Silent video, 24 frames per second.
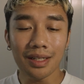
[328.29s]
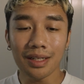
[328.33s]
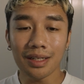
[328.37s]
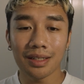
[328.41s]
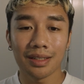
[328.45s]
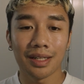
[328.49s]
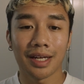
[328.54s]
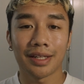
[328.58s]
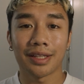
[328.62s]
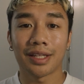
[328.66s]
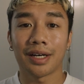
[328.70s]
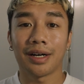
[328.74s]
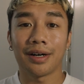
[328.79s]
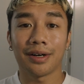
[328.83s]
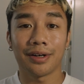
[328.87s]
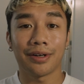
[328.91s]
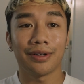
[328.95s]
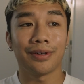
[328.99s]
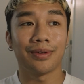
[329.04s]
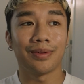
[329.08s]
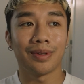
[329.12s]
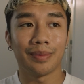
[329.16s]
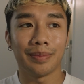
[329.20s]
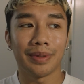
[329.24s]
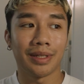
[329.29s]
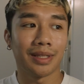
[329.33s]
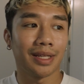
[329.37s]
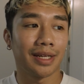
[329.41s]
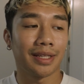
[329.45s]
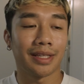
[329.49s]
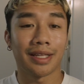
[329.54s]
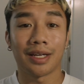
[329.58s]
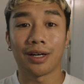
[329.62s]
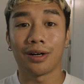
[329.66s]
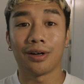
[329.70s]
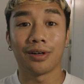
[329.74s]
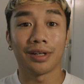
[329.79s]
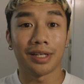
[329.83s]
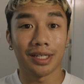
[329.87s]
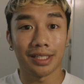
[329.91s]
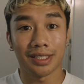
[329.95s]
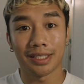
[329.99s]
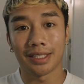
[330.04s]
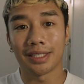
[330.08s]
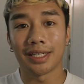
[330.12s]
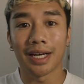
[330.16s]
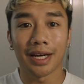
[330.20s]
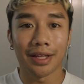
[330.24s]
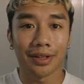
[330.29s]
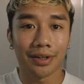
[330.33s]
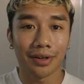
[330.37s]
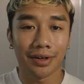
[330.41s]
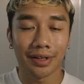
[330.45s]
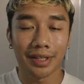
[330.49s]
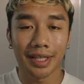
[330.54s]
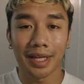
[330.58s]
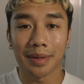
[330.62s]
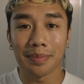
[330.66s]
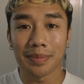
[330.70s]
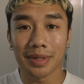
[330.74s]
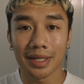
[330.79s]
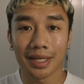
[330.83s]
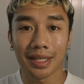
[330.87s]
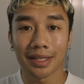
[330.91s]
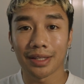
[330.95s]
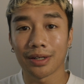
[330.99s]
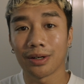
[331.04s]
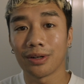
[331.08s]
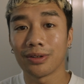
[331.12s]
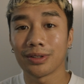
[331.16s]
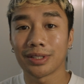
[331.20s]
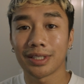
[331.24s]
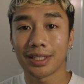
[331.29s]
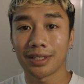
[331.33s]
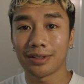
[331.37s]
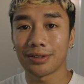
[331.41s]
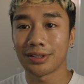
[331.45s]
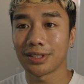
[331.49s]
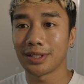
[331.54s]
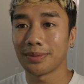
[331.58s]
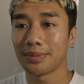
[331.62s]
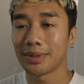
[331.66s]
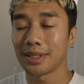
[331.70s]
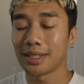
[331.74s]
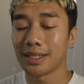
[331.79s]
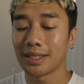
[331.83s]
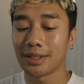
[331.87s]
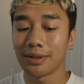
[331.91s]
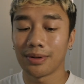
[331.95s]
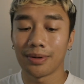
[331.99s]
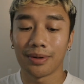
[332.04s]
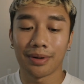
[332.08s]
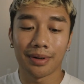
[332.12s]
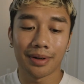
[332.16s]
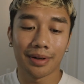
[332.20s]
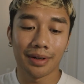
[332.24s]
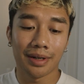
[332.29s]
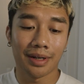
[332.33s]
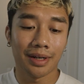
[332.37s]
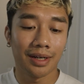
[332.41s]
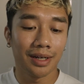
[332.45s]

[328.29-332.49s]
the huddle would be like they all get together and they meet at the hotel or something, or